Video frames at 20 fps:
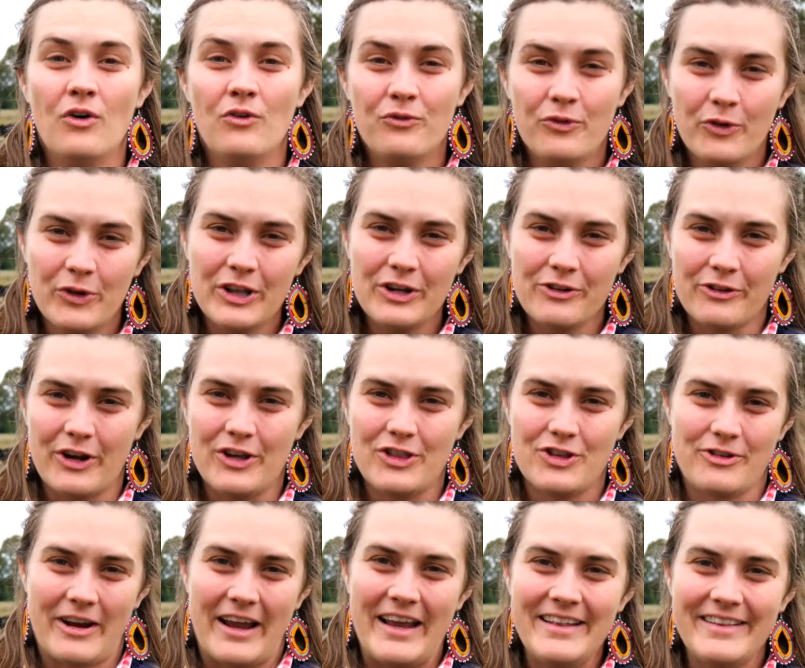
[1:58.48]
For the growth
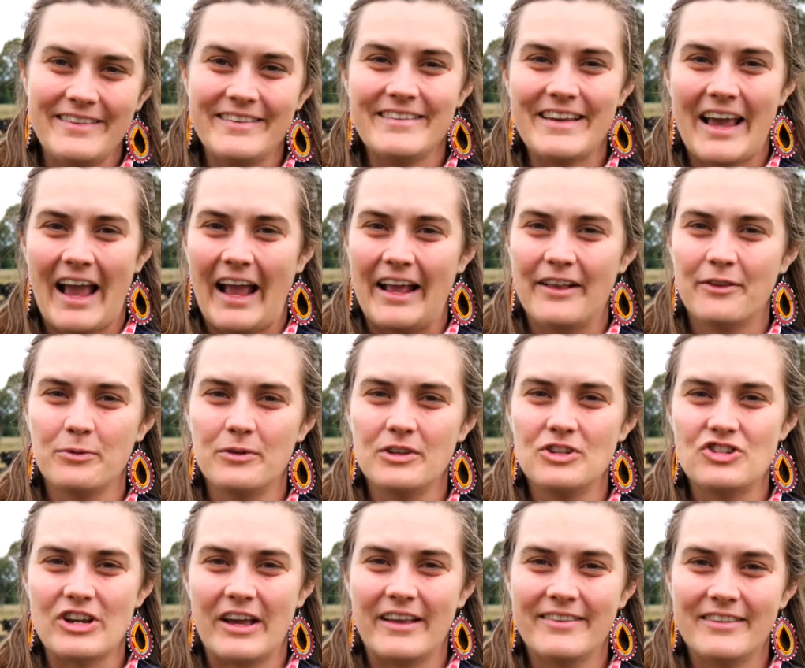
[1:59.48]
traits, TACE will
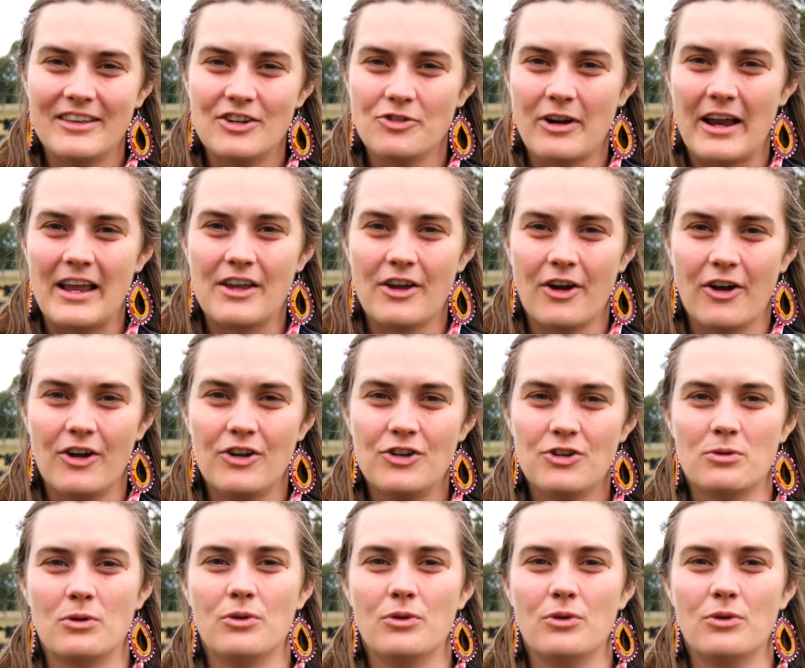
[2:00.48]
adjust the trait code to